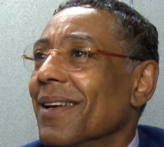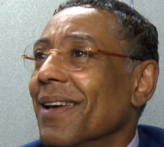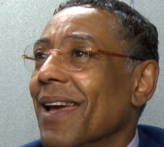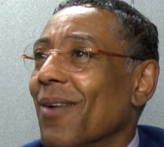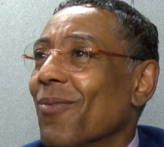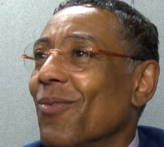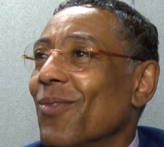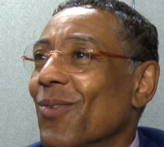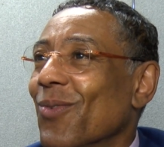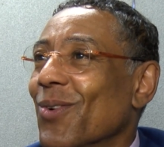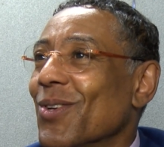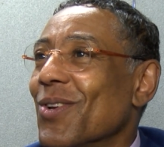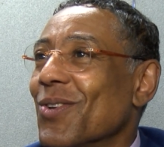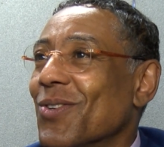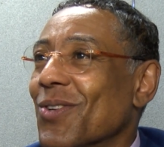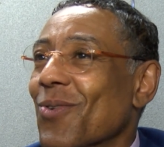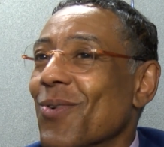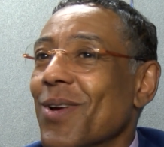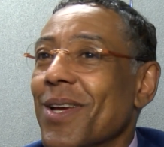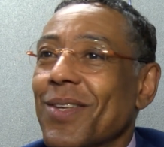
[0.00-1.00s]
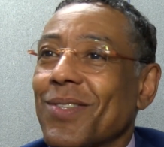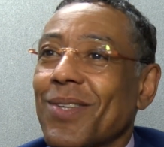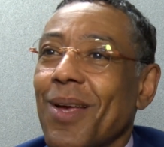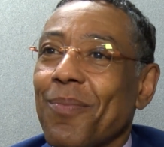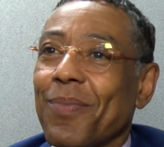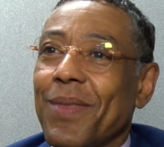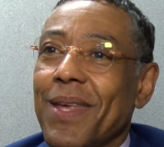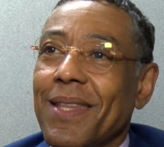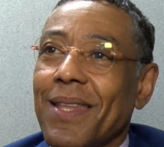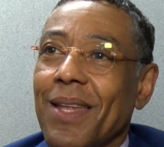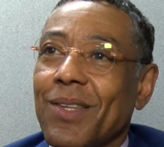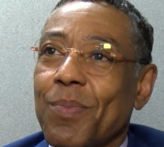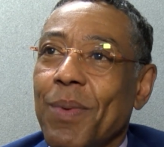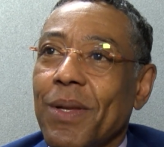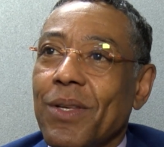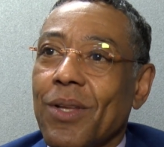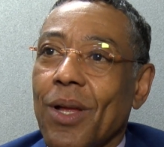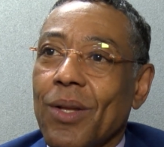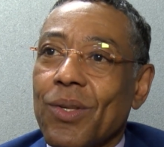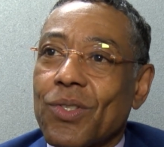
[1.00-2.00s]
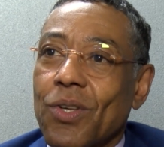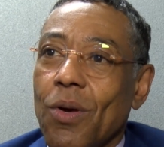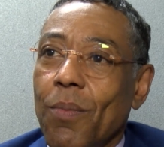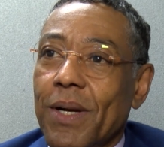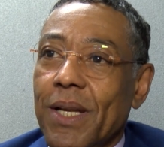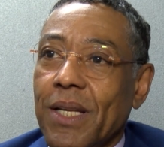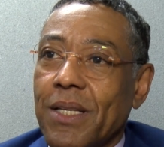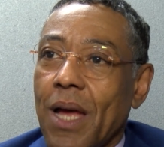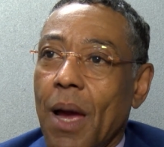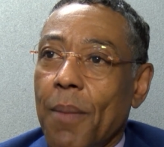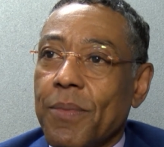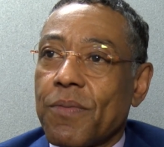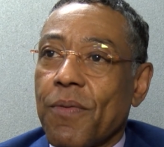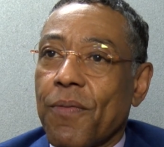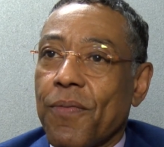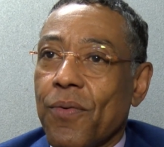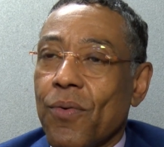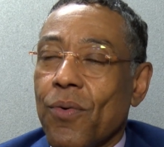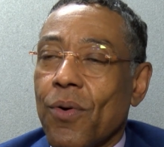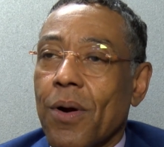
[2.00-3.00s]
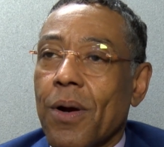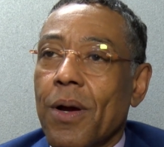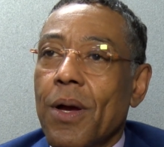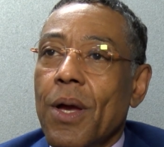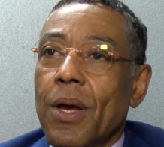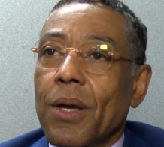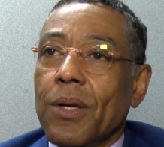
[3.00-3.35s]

And when you're doing something that's been done so many times before,